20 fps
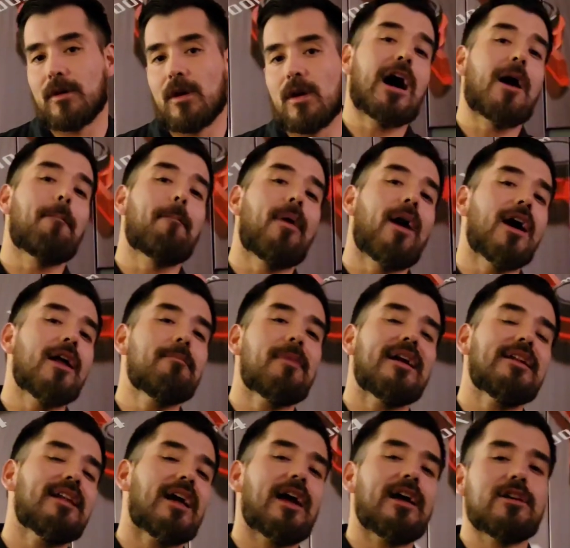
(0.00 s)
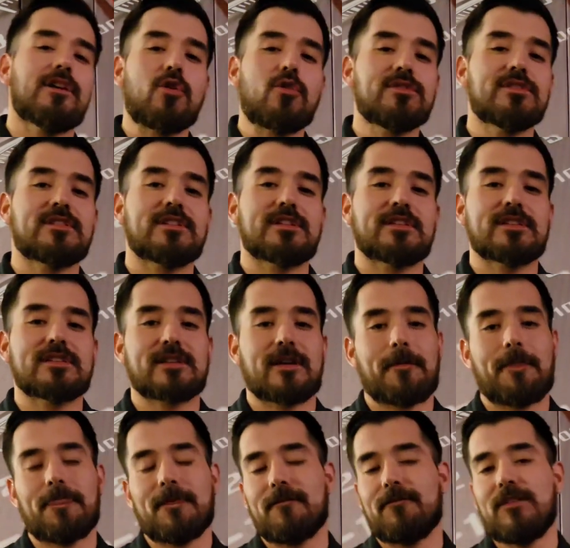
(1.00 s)
Upon my diagnosis,
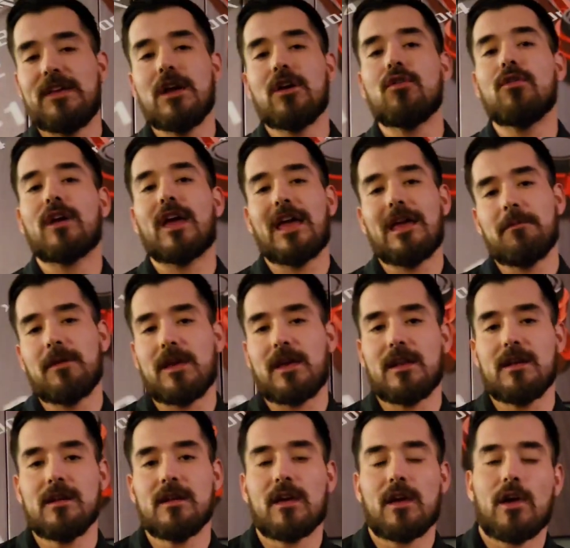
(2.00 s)
the vehicle came in